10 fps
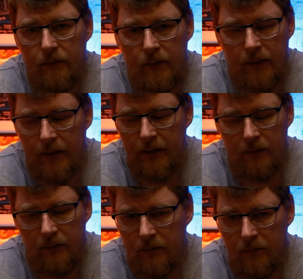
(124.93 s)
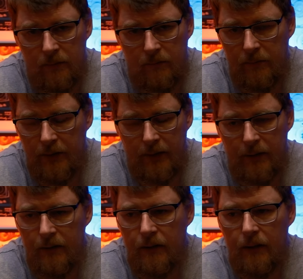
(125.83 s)
The link will be in
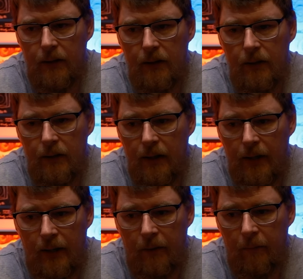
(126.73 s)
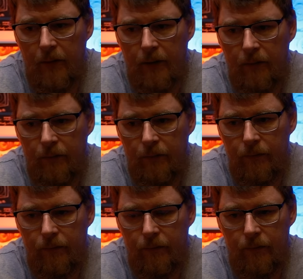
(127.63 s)
it.
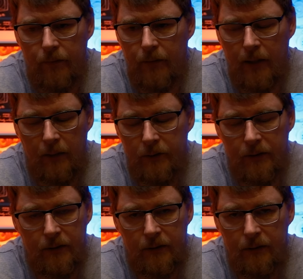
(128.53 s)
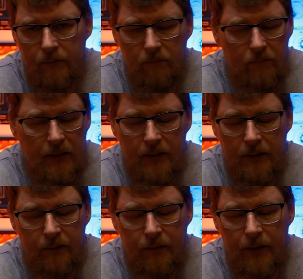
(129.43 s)
If I'm just
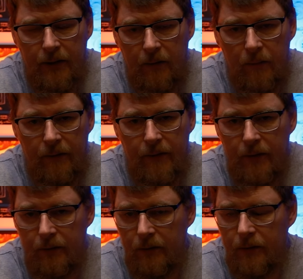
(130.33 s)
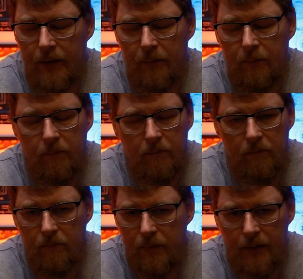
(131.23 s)
asking for your help. If you can donate,
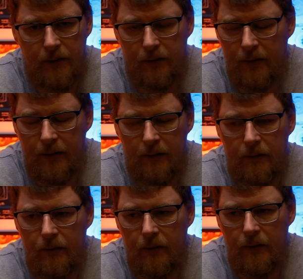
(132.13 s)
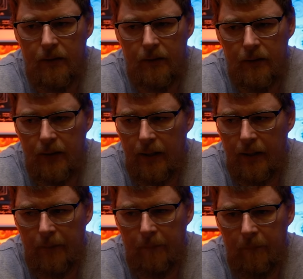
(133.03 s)
please donate.
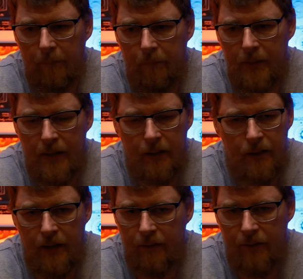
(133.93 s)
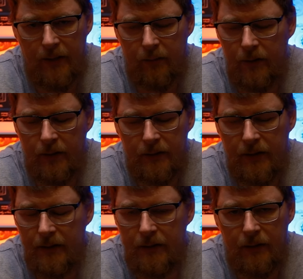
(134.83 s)
If anyone has
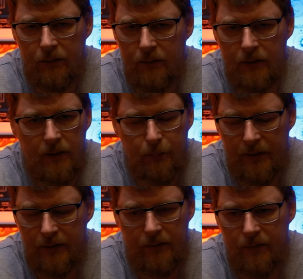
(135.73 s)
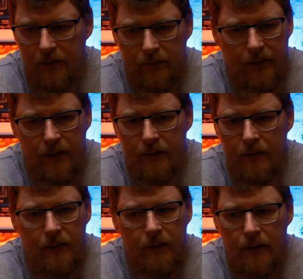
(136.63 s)
kids, they know it's expensive to have kids.